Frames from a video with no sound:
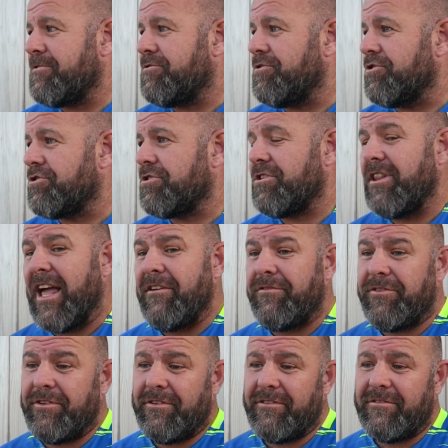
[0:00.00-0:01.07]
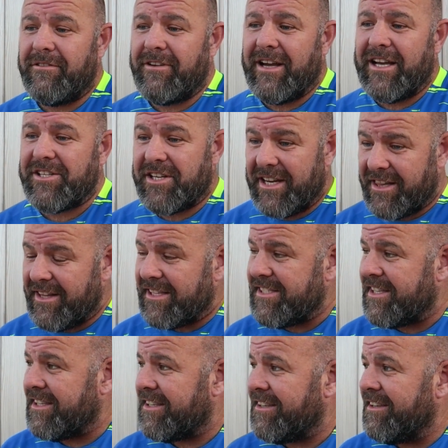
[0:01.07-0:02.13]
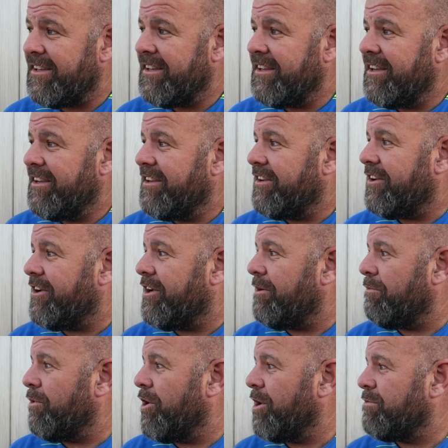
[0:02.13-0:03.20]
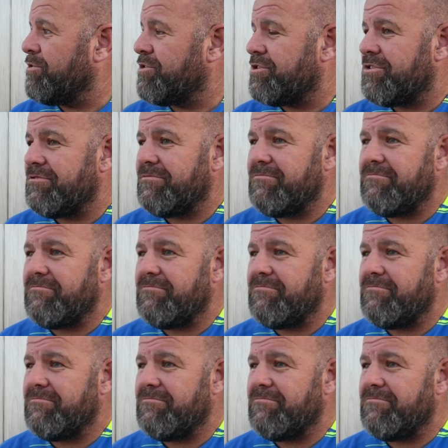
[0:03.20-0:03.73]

Just left Ashton Athletic, where I was